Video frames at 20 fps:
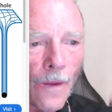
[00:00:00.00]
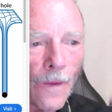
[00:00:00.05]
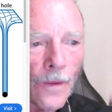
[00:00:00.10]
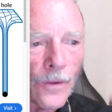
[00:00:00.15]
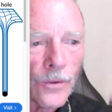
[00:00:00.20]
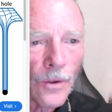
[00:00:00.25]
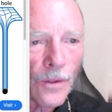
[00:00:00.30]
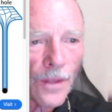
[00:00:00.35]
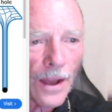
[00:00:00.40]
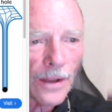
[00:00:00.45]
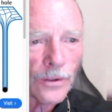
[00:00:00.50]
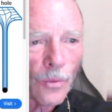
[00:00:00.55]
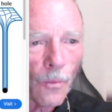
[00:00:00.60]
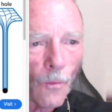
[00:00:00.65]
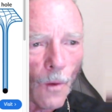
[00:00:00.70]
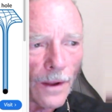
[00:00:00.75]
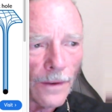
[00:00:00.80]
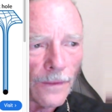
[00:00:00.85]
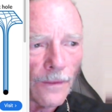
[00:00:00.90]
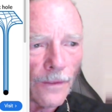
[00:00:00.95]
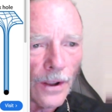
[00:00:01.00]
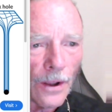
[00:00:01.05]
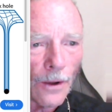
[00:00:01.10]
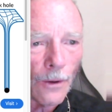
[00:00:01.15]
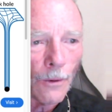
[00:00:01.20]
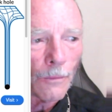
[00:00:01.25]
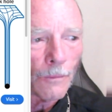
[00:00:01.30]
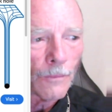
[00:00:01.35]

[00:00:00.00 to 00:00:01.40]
So that's one view.